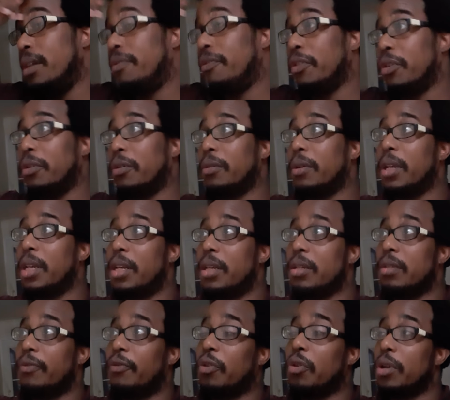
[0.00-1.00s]
for his
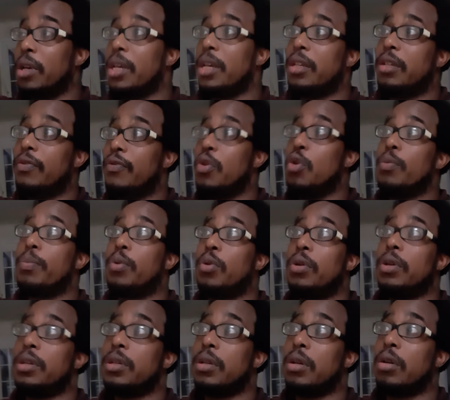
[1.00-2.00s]
for his
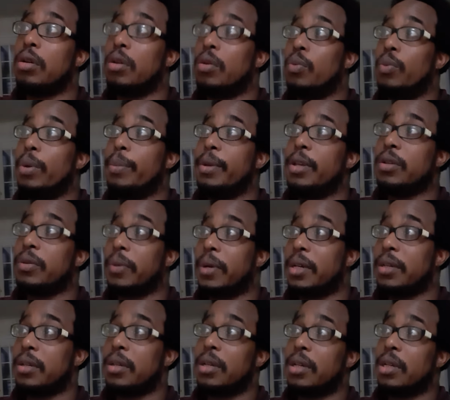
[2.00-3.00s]
viewpoints on women's
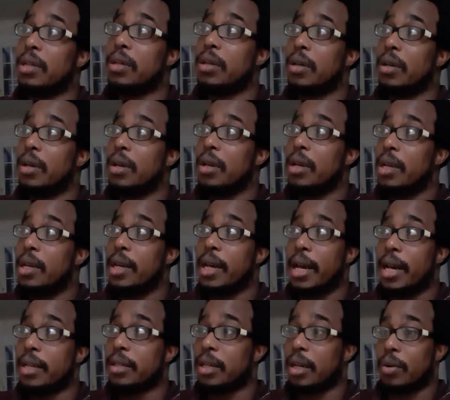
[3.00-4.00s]
wrestling, he
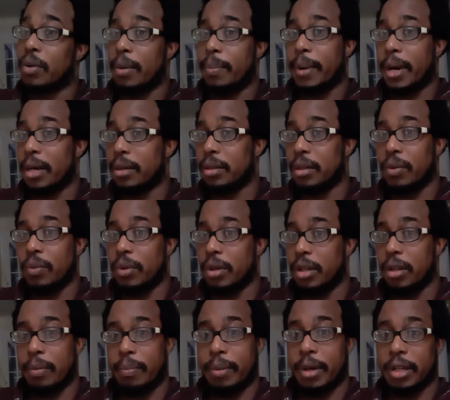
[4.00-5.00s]
has, like, quite possibly one
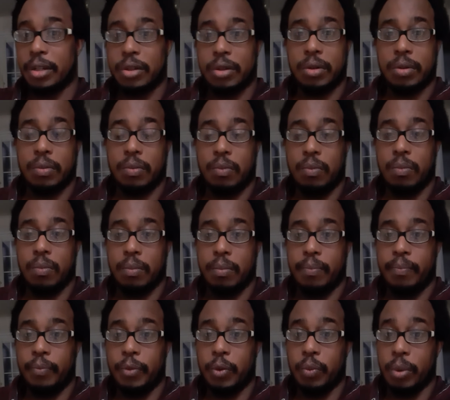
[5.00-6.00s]
of the best
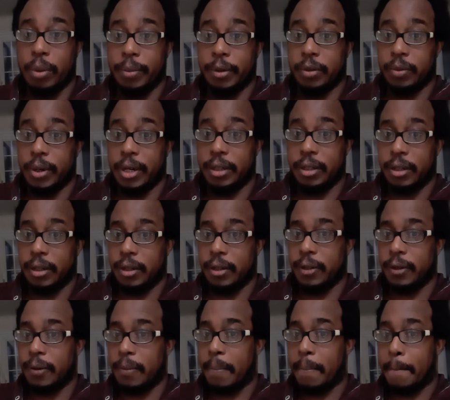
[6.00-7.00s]
women's wrestling